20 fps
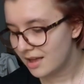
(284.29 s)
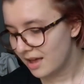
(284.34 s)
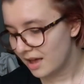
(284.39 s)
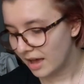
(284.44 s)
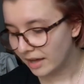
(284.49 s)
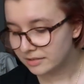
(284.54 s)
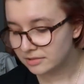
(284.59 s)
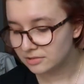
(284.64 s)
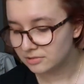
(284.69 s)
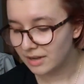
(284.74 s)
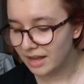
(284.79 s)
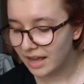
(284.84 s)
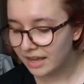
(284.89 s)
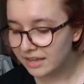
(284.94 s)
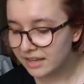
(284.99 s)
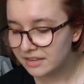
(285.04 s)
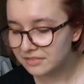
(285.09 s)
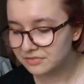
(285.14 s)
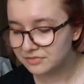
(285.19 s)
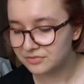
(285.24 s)
I don't know, I
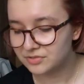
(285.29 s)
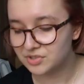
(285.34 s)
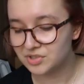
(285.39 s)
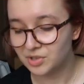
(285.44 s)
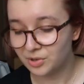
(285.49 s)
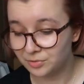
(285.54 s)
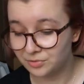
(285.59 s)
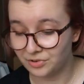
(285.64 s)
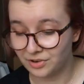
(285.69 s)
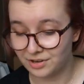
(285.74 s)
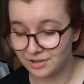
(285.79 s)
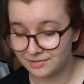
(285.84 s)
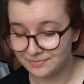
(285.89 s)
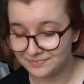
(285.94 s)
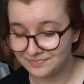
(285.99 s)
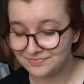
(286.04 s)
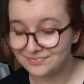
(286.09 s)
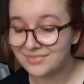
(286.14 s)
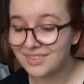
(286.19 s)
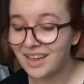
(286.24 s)
have so far
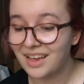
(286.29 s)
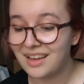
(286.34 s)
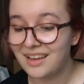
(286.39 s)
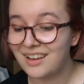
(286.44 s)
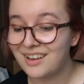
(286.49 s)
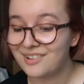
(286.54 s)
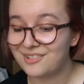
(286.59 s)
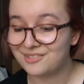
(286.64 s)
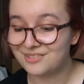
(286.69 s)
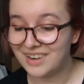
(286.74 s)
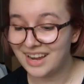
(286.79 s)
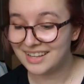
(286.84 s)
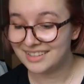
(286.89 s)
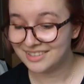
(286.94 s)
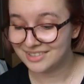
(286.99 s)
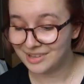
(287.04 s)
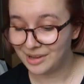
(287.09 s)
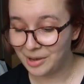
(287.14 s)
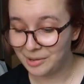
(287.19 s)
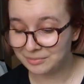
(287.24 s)
read
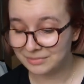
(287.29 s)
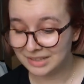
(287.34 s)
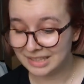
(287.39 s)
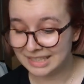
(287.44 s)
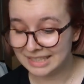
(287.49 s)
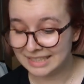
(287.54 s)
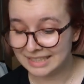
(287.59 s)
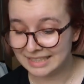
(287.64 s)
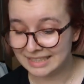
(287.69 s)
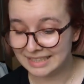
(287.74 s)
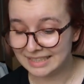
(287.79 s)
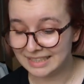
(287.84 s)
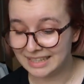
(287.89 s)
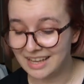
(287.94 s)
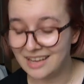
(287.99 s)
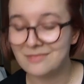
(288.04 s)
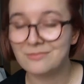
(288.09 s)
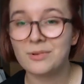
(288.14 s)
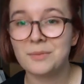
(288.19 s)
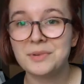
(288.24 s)
only
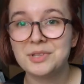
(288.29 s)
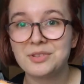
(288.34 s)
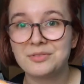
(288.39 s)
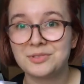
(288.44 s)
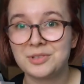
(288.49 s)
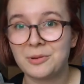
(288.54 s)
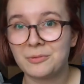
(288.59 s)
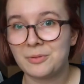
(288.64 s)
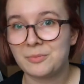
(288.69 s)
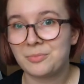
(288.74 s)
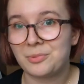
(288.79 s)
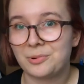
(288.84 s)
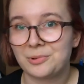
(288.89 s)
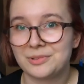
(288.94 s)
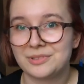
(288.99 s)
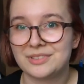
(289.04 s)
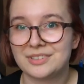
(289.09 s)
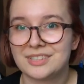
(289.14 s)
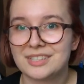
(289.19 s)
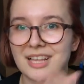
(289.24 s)
A Woman of No
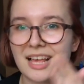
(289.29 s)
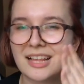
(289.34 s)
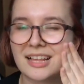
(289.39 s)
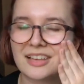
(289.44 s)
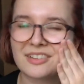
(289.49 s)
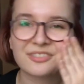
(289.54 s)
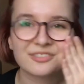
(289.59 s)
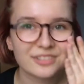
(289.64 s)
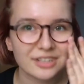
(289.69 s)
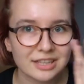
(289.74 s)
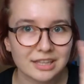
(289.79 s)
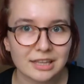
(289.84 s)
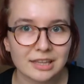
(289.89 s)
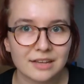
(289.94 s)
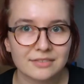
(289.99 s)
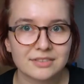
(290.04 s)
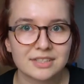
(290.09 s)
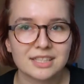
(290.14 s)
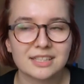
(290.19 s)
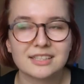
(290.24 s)
Importance, and I really
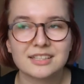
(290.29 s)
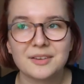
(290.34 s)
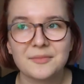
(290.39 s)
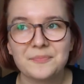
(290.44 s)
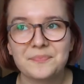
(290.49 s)
loved it.